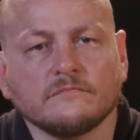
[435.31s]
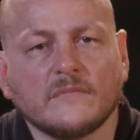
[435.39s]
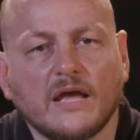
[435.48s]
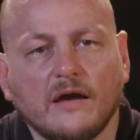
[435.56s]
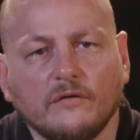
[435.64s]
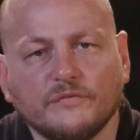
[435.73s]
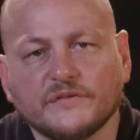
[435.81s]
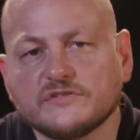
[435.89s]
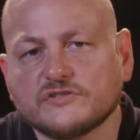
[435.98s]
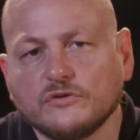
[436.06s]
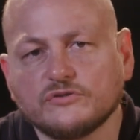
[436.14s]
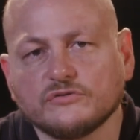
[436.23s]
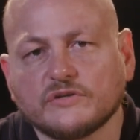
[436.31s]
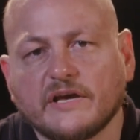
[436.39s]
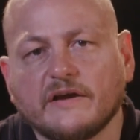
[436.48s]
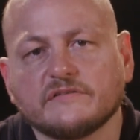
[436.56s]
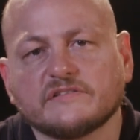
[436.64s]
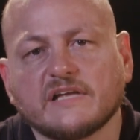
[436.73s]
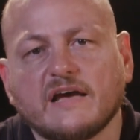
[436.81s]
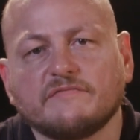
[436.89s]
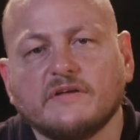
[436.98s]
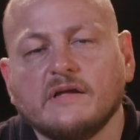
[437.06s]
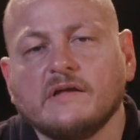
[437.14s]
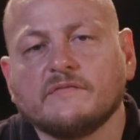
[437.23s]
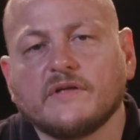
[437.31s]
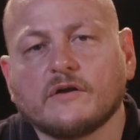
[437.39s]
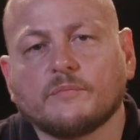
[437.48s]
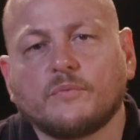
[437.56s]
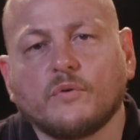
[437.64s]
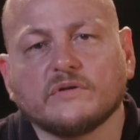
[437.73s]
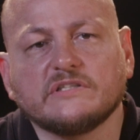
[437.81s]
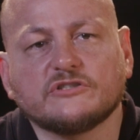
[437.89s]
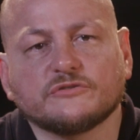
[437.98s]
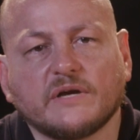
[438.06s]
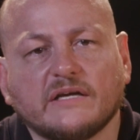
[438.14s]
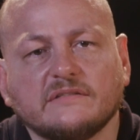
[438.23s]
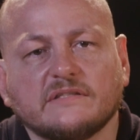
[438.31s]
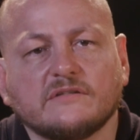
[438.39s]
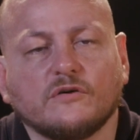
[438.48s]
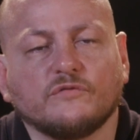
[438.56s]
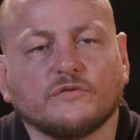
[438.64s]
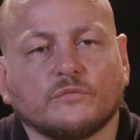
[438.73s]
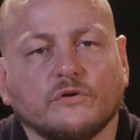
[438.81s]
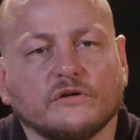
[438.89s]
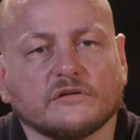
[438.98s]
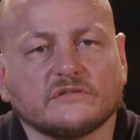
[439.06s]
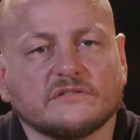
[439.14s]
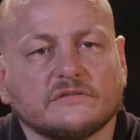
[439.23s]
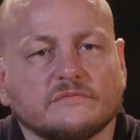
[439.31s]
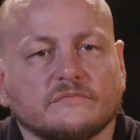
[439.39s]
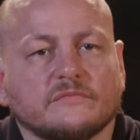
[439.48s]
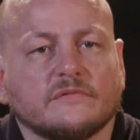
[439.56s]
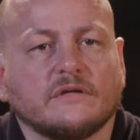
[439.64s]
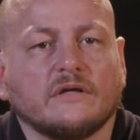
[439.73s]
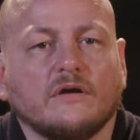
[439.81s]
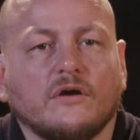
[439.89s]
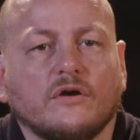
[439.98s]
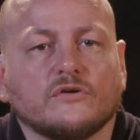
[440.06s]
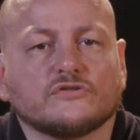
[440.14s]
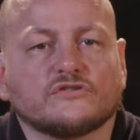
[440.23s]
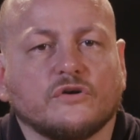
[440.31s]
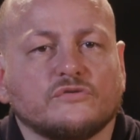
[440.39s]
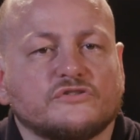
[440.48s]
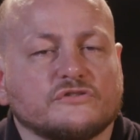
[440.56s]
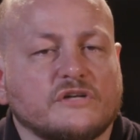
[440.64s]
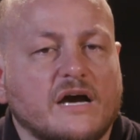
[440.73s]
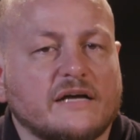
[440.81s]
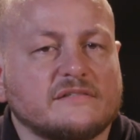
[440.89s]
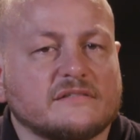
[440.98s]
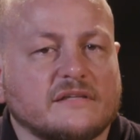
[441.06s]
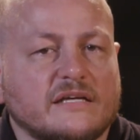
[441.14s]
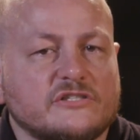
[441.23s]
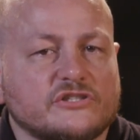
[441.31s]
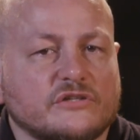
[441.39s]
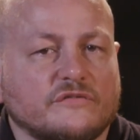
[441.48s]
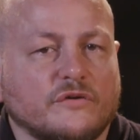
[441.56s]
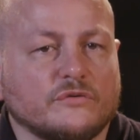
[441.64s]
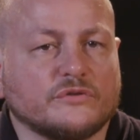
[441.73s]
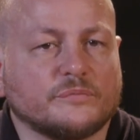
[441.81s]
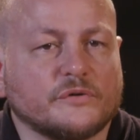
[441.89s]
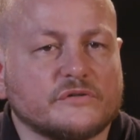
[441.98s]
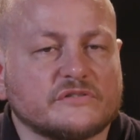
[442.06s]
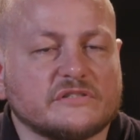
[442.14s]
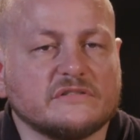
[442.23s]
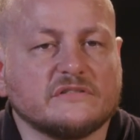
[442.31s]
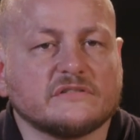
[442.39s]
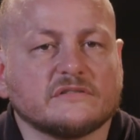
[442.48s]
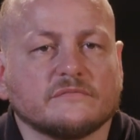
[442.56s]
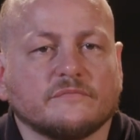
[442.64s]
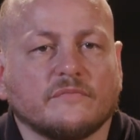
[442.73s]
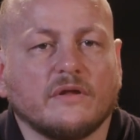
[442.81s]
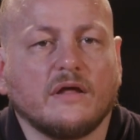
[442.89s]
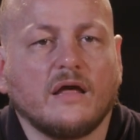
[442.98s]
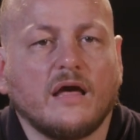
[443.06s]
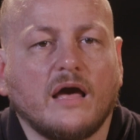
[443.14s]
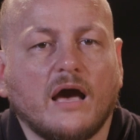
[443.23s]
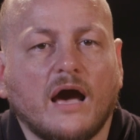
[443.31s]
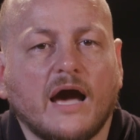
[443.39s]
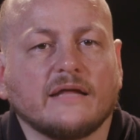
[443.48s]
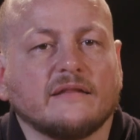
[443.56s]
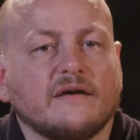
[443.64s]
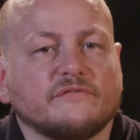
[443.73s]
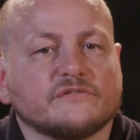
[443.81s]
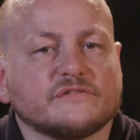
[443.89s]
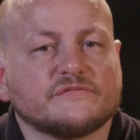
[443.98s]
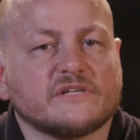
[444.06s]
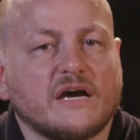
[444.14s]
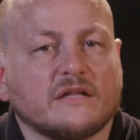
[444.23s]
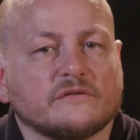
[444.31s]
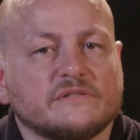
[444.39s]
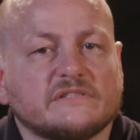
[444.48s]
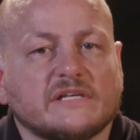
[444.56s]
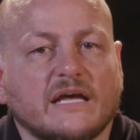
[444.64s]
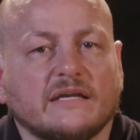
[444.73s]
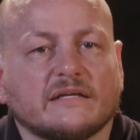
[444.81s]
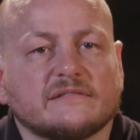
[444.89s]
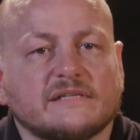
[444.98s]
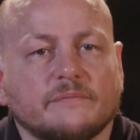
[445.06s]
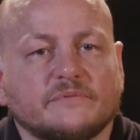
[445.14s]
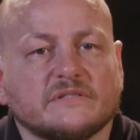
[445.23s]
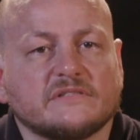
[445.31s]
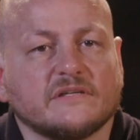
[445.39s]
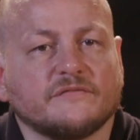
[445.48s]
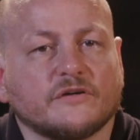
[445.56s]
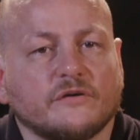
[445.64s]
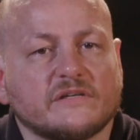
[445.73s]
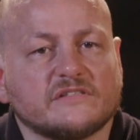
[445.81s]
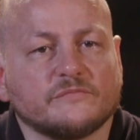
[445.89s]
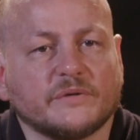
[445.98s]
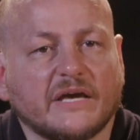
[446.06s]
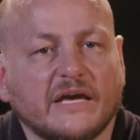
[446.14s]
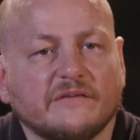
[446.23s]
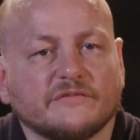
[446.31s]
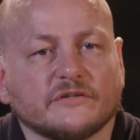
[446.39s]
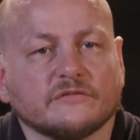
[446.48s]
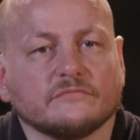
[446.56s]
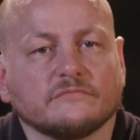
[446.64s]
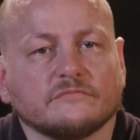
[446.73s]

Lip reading: health and social care staff that are poorly trained and overworked, social isolation of older persons, high levels of tolerance and acceptance of aggressive behavior,